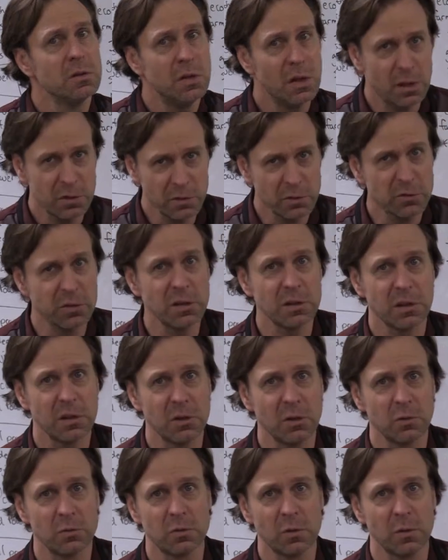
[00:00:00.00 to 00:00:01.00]
The other thing that
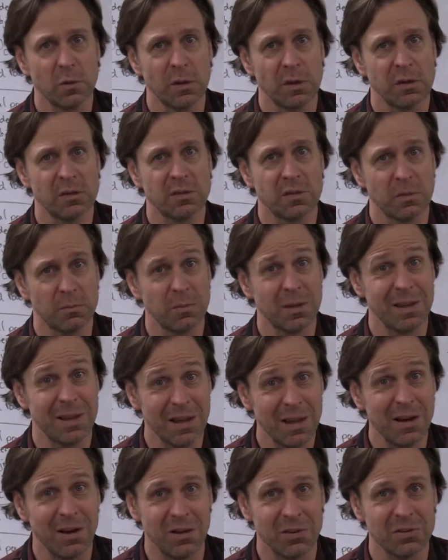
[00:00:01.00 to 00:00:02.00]
you're doing is something
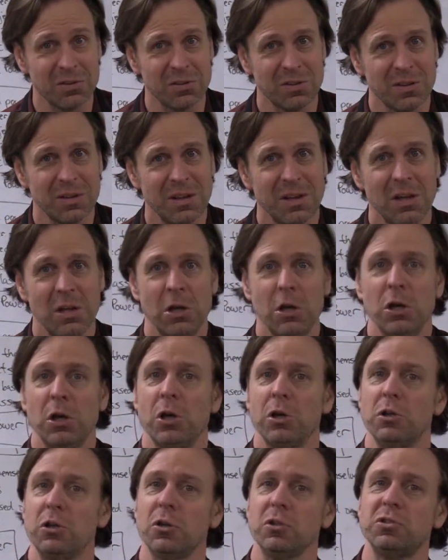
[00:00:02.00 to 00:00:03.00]
else.
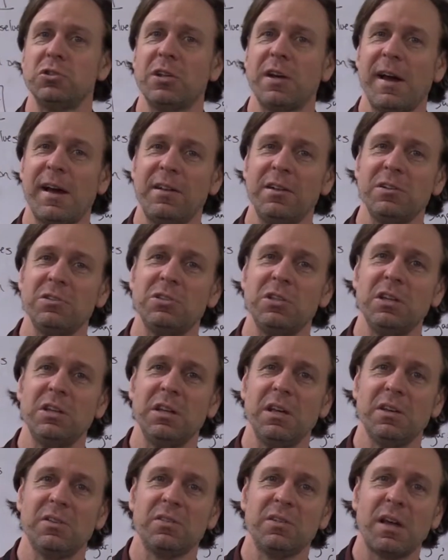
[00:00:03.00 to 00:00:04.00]
You're challenging
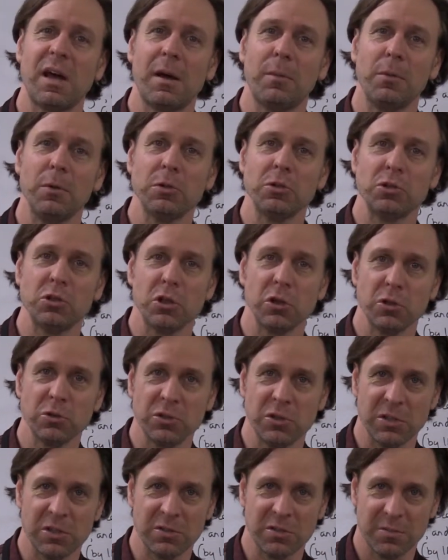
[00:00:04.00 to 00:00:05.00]
the established
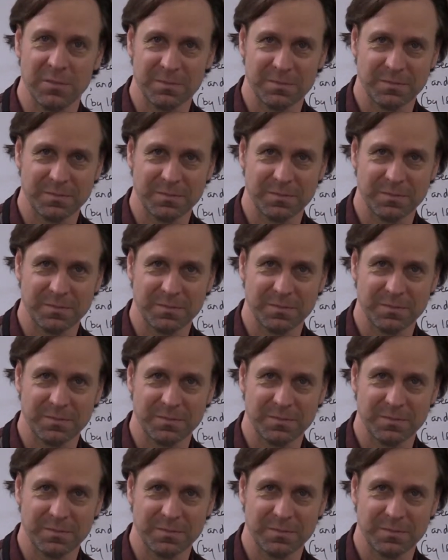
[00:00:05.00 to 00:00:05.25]
churches.